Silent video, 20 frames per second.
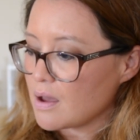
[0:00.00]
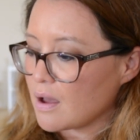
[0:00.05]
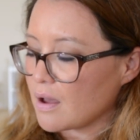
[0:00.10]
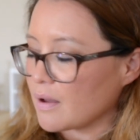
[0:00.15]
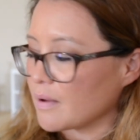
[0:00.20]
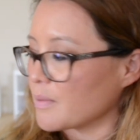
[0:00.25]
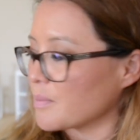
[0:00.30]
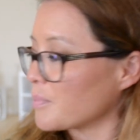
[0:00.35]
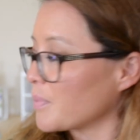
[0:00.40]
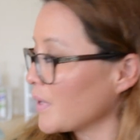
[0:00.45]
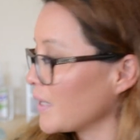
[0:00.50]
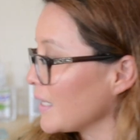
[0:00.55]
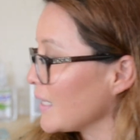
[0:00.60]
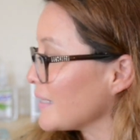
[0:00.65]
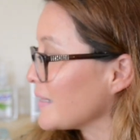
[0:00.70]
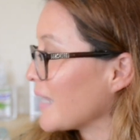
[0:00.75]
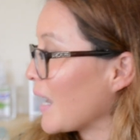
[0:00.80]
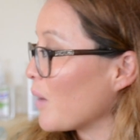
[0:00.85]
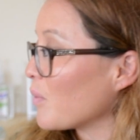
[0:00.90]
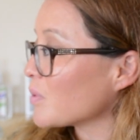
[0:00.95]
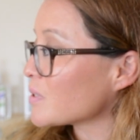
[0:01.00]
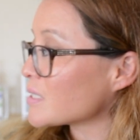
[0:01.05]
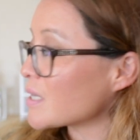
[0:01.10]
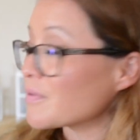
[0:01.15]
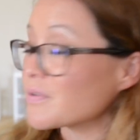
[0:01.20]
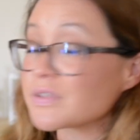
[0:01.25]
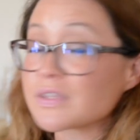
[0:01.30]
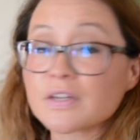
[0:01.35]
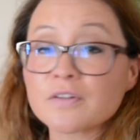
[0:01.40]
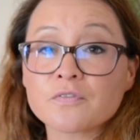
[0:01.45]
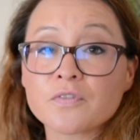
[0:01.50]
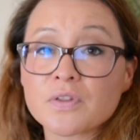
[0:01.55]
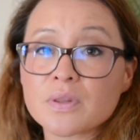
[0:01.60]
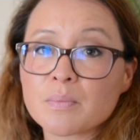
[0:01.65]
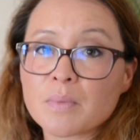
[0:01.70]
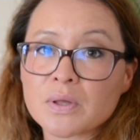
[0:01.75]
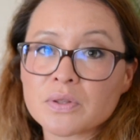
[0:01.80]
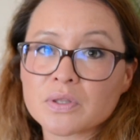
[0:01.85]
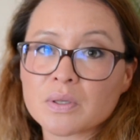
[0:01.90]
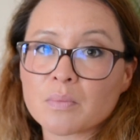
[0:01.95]
Um, but that was everything for the
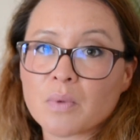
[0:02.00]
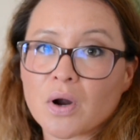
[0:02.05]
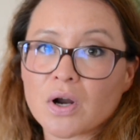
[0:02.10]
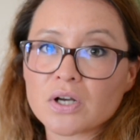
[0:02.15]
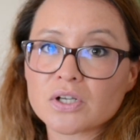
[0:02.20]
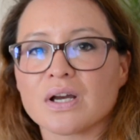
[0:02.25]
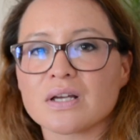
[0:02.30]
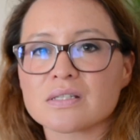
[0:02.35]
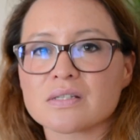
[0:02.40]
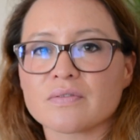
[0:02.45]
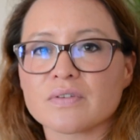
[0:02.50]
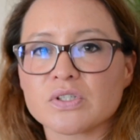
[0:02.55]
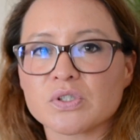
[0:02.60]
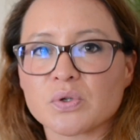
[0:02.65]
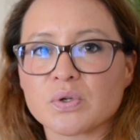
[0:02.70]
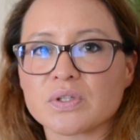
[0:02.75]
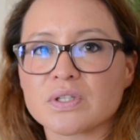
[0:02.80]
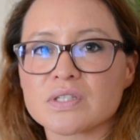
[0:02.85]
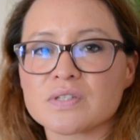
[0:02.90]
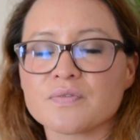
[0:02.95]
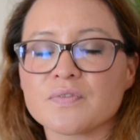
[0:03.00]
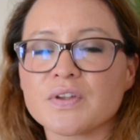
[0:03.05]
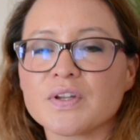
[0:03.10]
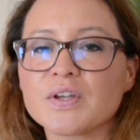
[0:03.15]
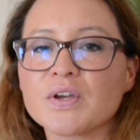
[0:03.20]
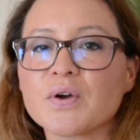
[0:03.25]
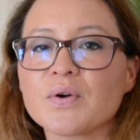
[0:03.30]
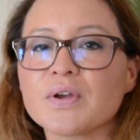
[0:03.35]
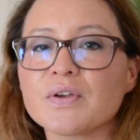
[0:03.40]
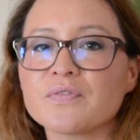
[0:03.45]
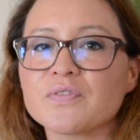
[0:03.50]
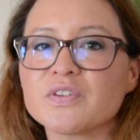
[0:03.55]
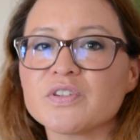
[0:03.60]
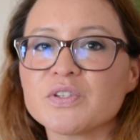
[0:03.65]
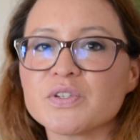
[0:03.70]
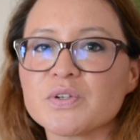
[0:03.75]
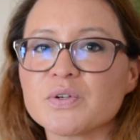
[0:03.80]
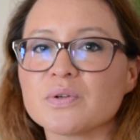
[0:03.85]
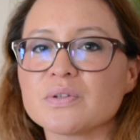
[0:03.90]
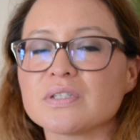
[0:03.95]
month of March. You guys have enjoyed this video. If you
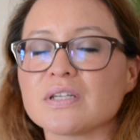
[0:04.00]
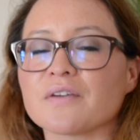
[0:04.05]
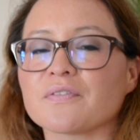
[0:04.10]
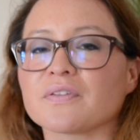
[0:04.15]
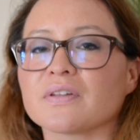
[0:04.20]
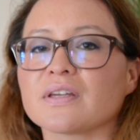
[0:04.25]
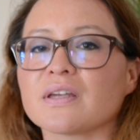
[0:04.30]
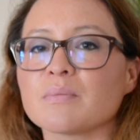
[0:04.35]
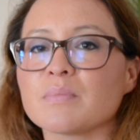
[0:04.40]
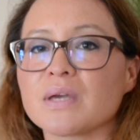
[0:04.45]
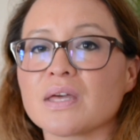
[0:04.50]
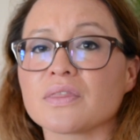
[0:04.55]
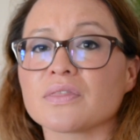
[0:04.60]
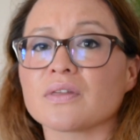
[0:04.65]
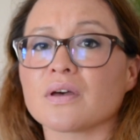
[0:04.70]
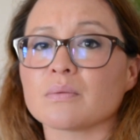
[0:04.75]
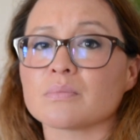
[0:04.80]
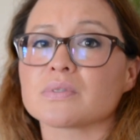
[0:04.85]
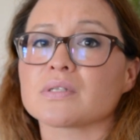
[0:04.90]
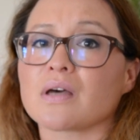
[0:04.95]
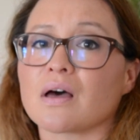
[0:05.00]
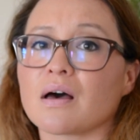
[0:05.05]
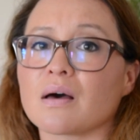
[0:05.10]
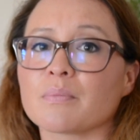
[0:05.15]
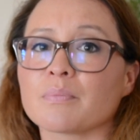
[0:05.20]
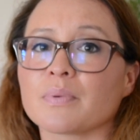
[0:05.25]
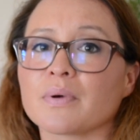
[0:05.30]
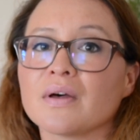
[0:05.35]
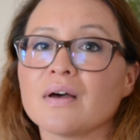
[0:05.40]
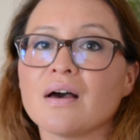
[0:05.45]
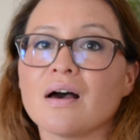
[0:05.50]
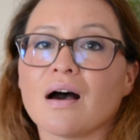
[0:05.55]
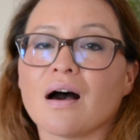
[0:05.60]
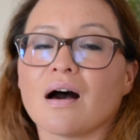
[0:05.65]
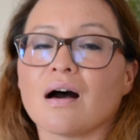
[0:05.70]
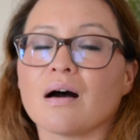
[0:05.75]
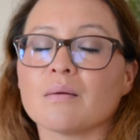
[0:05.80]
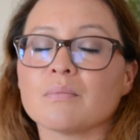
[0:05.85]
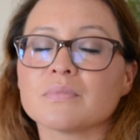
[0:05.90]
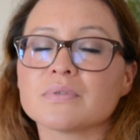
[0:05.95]
do, definitely give me a thumbs up.
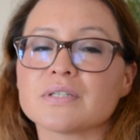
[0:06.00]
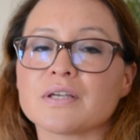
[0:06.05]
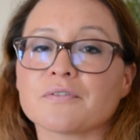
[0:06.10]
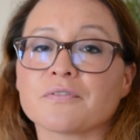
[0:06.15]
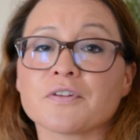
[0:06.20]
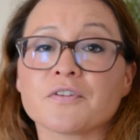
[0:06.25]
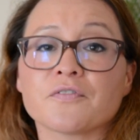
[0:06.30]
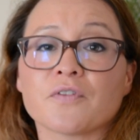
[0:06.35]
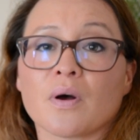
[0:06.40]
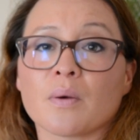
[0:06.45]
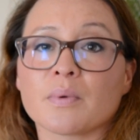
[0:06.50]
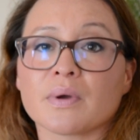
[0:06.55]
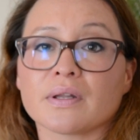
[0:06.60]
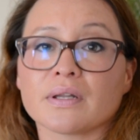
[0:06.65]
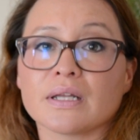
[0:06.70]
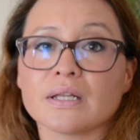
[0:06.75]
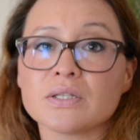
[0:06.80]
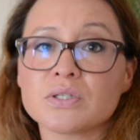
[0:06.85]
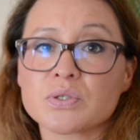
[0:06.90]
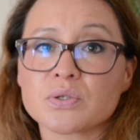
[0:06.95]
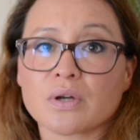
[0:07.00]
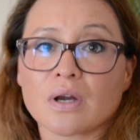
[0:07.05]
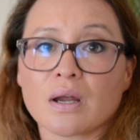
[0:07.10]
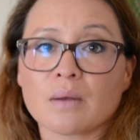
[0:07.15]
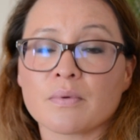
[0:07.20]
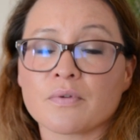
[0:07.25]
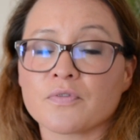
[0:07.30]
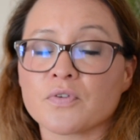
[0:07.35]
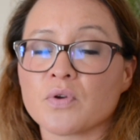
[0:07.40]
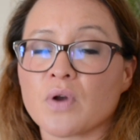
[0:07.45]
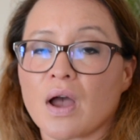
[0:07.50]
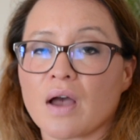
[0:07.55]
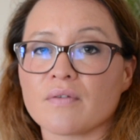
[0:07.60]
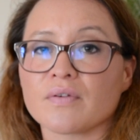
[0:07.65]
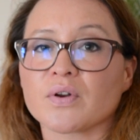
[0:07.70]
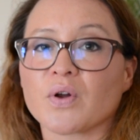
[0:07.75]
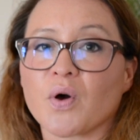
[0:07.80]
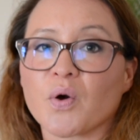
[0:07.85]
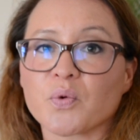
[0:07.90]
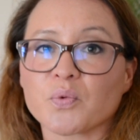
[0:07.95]
Um, definitely follow me on Instagram if you
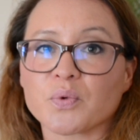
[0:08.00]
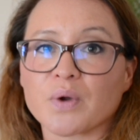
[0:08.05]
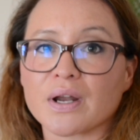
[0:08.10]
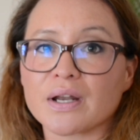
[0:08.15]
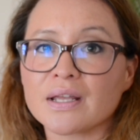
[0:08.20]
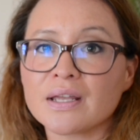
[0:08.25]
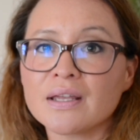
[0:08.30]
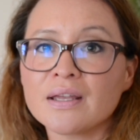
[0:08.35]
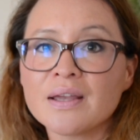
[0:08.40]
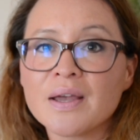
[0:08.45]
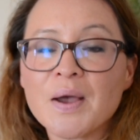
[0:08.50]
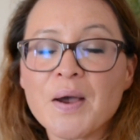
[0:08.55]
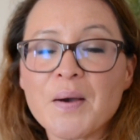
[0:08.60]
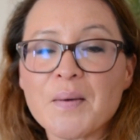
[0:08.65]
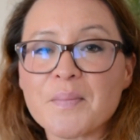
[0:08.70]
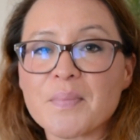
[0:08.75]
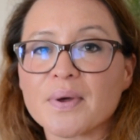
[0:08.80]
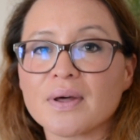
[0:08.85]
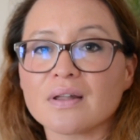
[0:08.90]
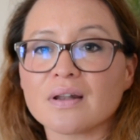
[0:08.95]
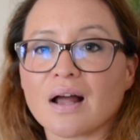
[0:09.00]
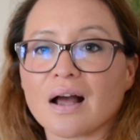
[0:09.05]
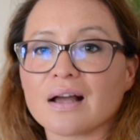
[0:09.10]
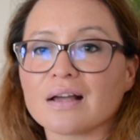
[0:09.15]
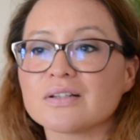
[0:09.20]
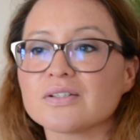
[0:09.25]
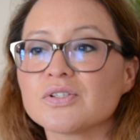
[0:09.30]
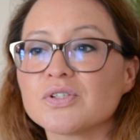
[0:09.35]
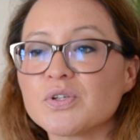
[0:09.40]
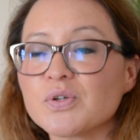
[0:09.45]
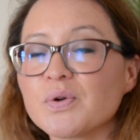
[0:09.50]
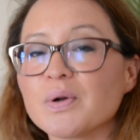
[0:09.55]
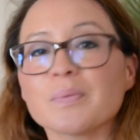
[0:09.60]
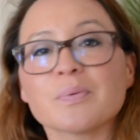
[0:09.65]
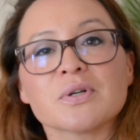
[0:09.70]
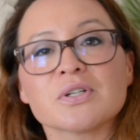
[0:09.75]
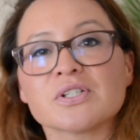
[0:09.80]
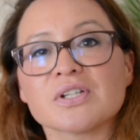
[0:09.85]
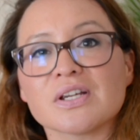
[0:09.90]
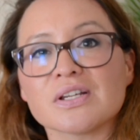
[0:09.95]
haven't already. But I do
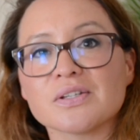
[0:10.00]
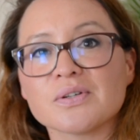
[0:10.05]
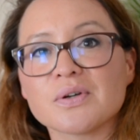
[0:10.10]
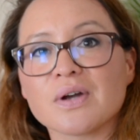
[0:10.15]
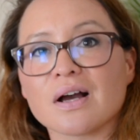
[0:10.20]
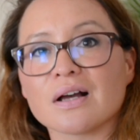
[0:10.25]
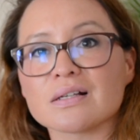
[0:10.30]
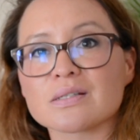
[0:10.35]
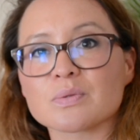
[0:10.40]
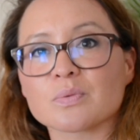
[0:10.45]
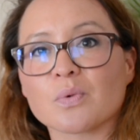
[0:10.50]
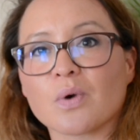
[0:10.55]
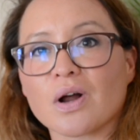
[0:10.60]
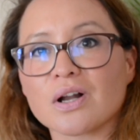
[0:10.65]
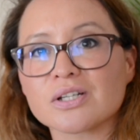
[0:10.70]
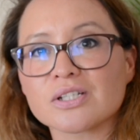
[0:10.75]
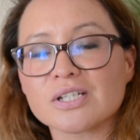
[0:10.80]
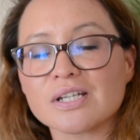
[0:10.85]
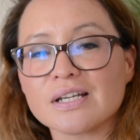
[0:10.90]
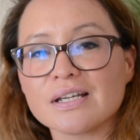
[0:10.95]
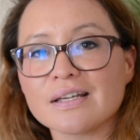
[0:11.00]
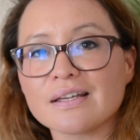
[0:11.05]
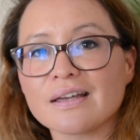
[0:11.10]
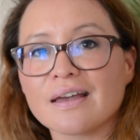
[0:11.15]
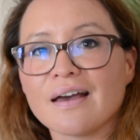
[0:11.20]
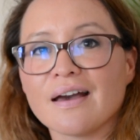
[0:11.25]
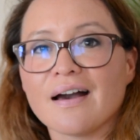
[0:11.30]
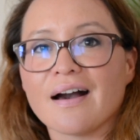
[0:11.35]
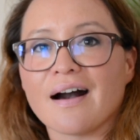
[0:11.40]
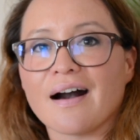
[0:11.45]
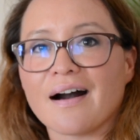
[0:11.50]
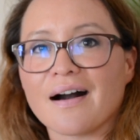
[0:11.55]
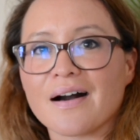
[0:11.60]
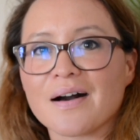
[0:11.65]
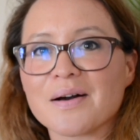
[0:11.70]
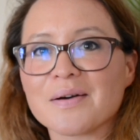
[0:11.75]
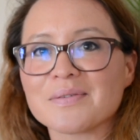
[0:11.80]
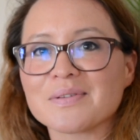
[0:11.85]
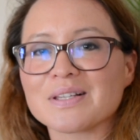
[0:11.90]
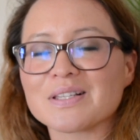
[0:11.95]
appreciate you guys watching.
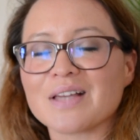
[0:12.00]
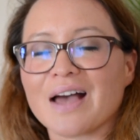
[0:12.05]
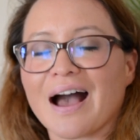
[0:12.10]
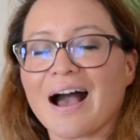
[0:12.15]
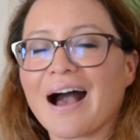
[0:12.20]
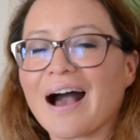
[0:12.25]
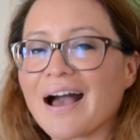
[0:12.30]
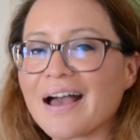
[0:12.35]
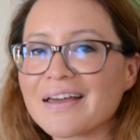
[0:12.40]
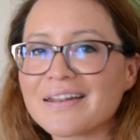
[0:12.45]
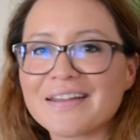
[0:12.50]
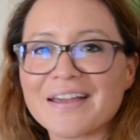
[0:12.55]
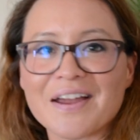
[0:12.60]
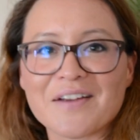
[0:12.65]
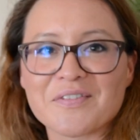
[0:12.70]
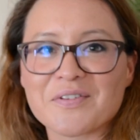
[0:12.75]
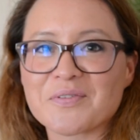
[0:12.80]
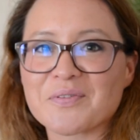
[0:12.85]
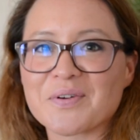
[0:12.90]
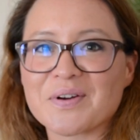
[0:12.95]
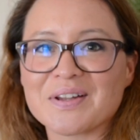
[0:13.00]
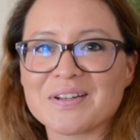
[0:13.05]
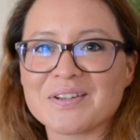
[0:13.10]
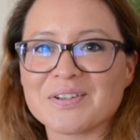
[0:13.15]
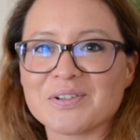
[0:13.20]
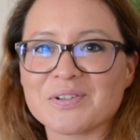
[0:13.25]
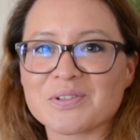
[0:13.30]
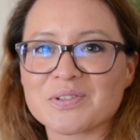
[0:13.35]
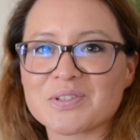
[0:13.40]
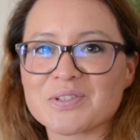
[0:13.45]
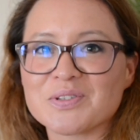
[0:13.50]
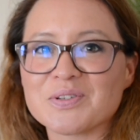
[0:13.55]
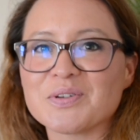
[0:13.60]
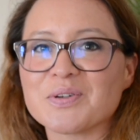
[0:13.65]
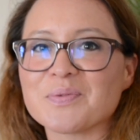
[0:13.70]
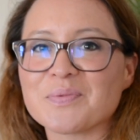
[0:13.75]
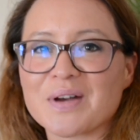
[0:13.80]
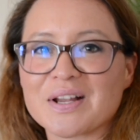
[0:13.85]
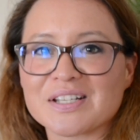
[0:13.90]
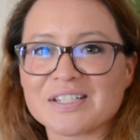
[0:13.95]
Um, hi to everyone who's new
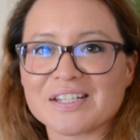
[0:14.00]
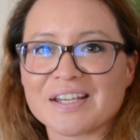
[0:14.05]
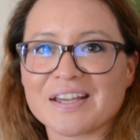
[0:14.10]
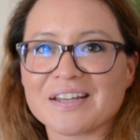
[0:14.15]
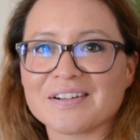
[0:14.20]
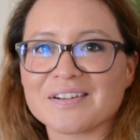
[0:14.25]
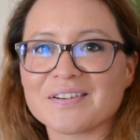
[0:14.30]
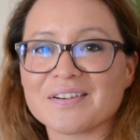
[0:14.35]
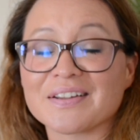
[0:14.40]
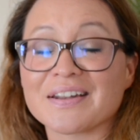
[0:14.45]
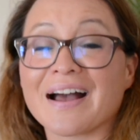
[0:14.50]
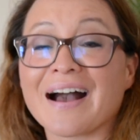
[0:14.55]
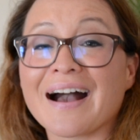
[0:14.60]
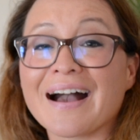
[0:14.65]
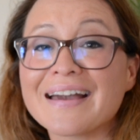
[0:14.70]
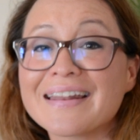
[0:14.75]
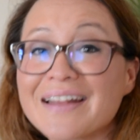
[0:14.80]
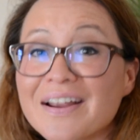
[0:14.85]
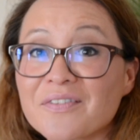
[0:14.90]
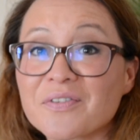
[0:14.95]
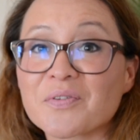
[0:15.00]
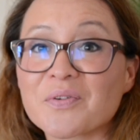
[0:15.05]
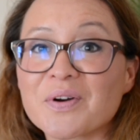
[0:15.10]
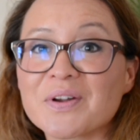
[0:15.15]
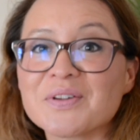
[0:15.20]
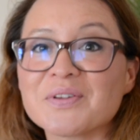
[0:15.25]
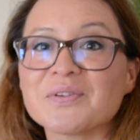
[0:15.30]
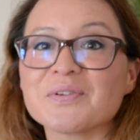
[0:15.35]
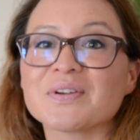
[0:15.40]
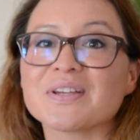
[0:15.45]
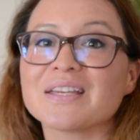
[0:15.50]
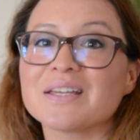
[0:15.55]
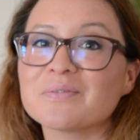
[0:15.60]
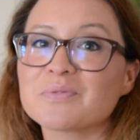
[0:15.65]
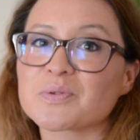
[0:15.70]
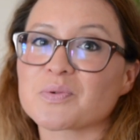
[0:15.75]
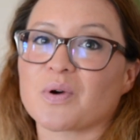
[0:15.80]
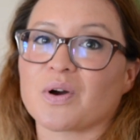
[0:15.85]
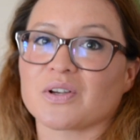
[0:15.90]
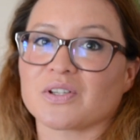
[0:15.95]
to my channel, and hi to everyone who
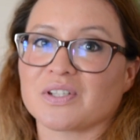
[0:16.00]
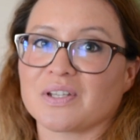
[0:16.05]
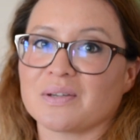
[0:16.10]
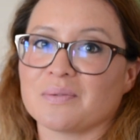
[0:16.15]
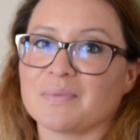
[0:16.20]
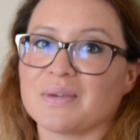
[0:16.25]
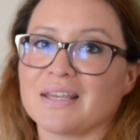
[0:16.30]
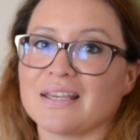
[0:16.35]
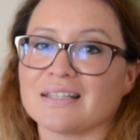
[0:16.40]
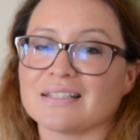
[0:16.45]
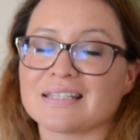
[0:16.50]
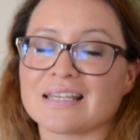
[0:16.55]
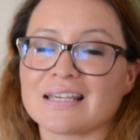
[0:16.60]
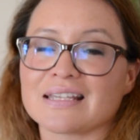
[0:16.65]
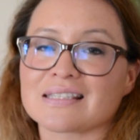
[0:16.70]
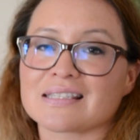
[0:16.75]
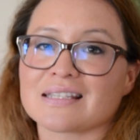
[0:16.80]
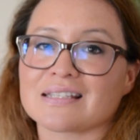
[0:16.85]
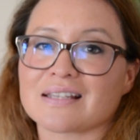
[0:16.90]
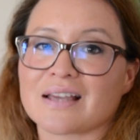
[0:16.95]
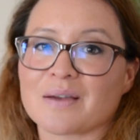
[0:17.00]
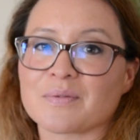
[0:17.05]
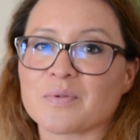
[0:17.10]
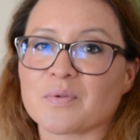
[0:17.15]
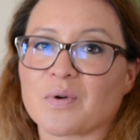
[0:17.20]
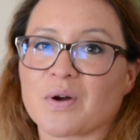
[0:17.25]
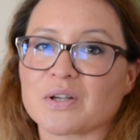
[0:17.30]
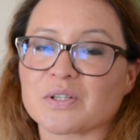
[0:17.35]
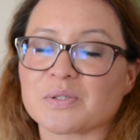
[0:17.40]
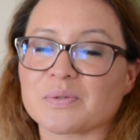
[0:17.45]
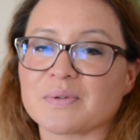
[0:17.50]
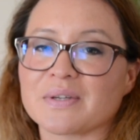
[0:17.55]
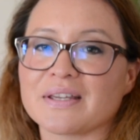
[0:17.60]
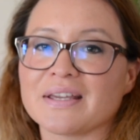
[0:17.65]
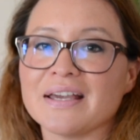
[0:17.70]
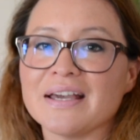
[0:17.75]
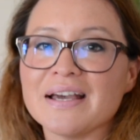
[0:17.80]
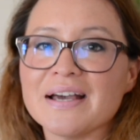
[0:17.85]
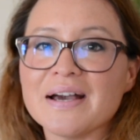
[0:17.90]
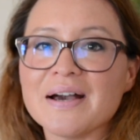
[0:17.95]
keeps watching me and takes the time to watch me.